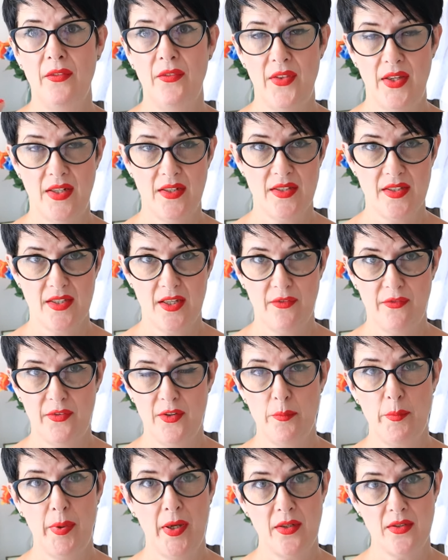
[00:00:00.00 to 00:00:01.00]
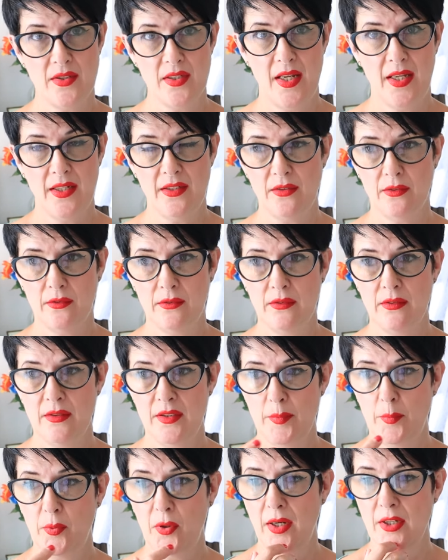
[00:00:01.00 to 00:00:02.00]
then suffered postnatal
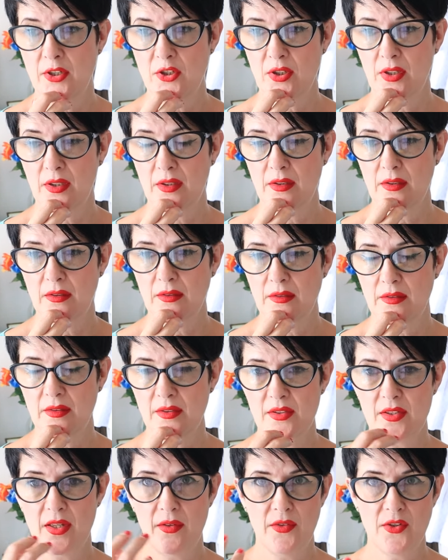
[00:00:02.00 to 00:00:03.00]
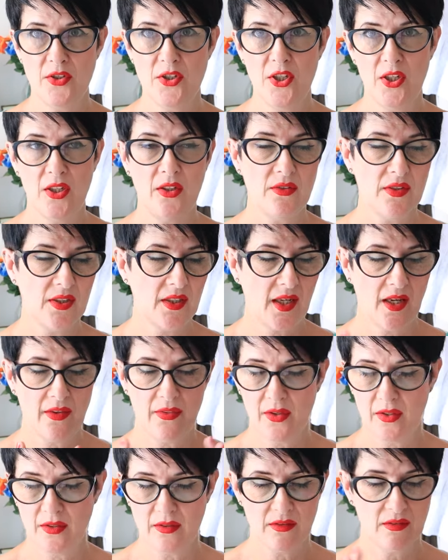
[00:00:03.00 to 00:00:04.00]
depression. So the two
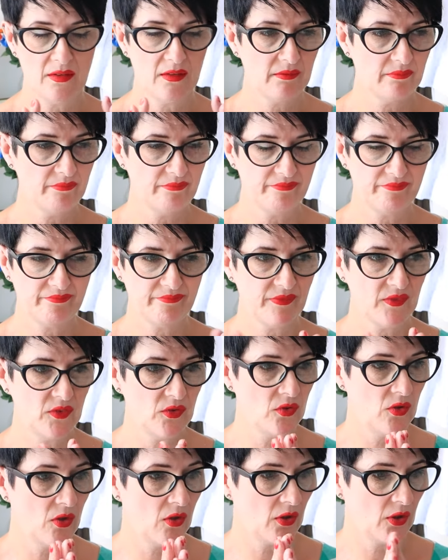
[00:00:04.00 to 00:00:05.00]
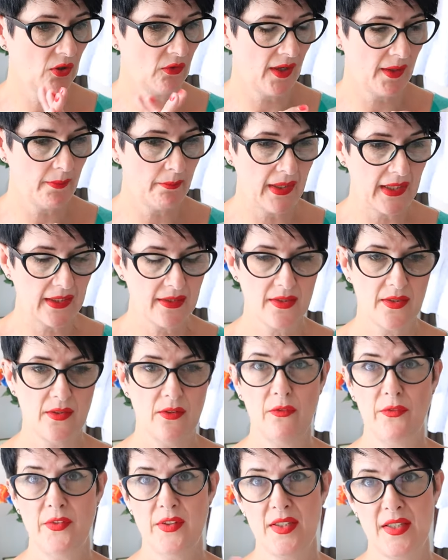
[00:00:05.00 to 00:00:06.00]
together, not a great mix, and
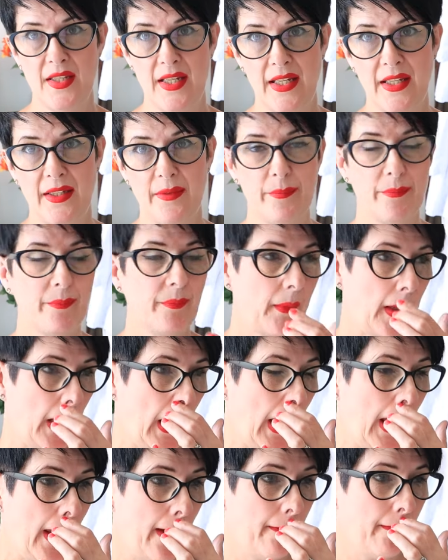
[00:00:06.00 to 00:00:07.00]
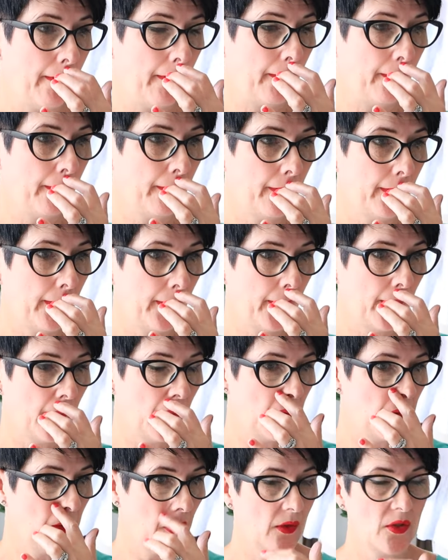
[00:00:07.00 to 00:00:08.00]
obviously
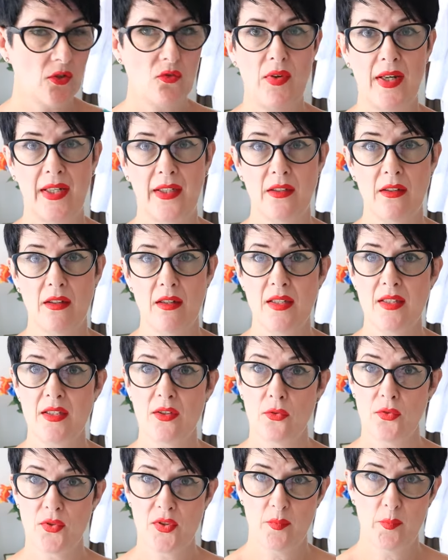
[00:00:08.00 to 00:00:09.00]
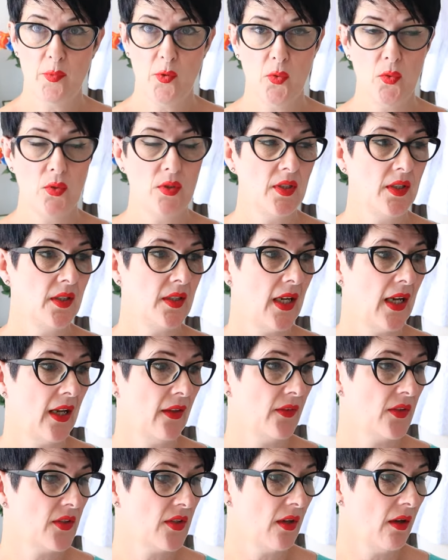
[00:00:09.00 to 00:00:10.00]
not as recognised or supported
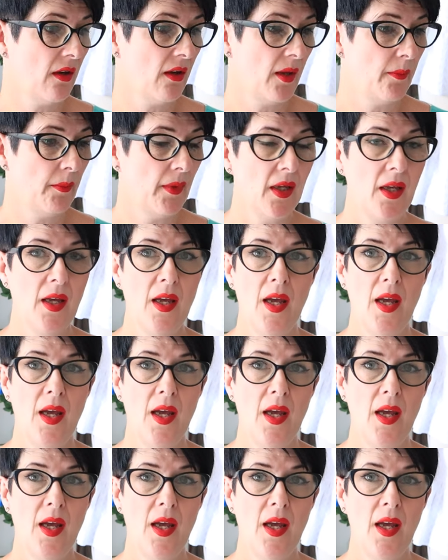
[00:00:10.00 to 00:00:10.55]
at the time.